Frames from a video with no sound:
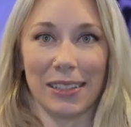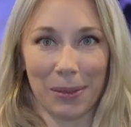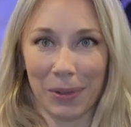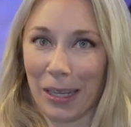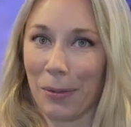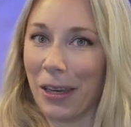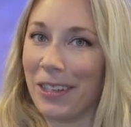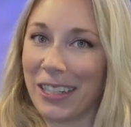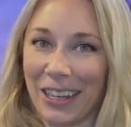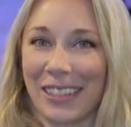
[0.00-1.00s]
something I'm
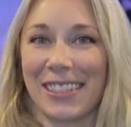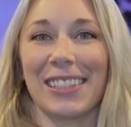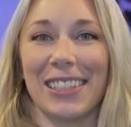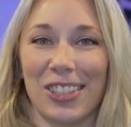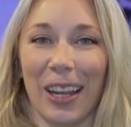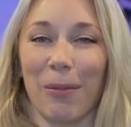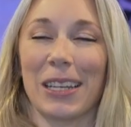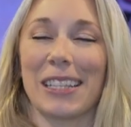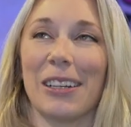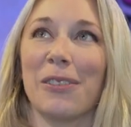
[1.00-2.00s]
having to constantly check
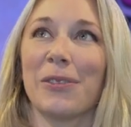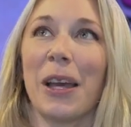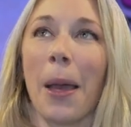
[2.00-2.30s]
myself.